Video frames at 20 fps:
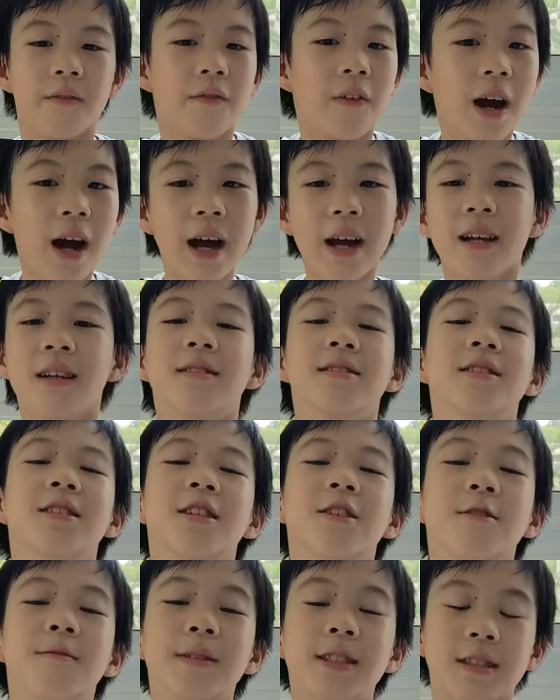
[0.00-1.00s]
Fine
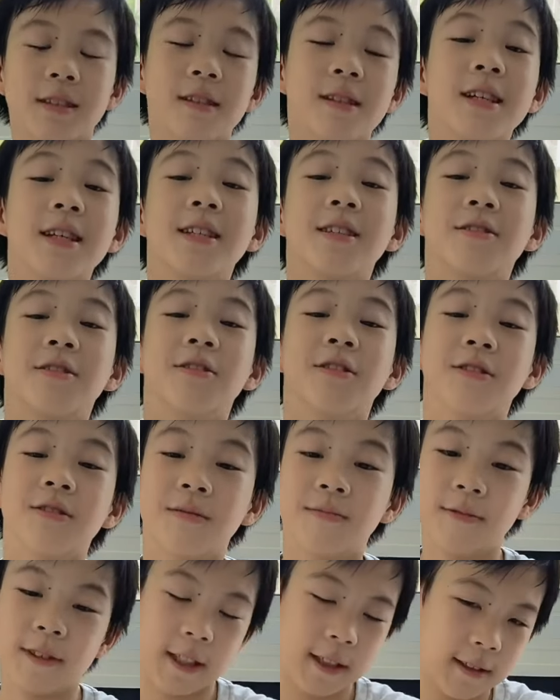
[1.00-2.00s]
until Miss Lee
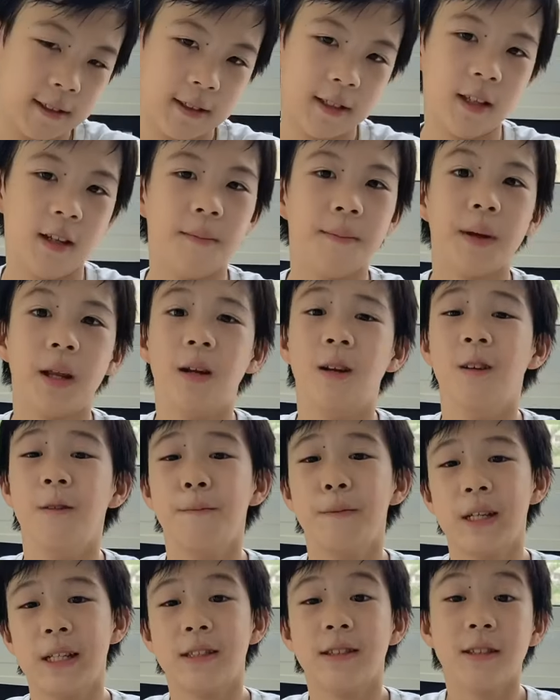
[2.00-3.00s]
told Jensen and
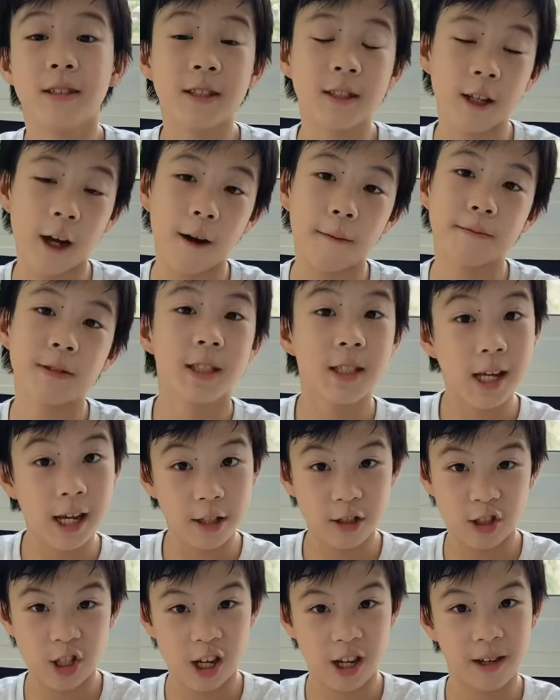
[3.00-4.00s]
Penelope to stop
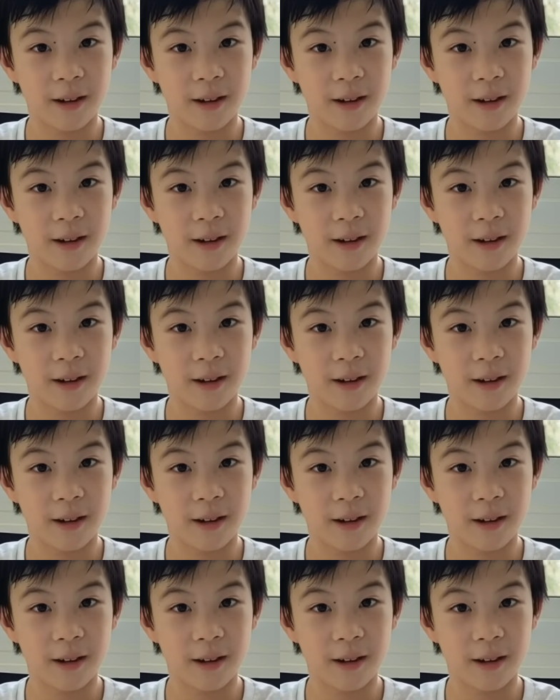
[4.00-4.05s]
sketching.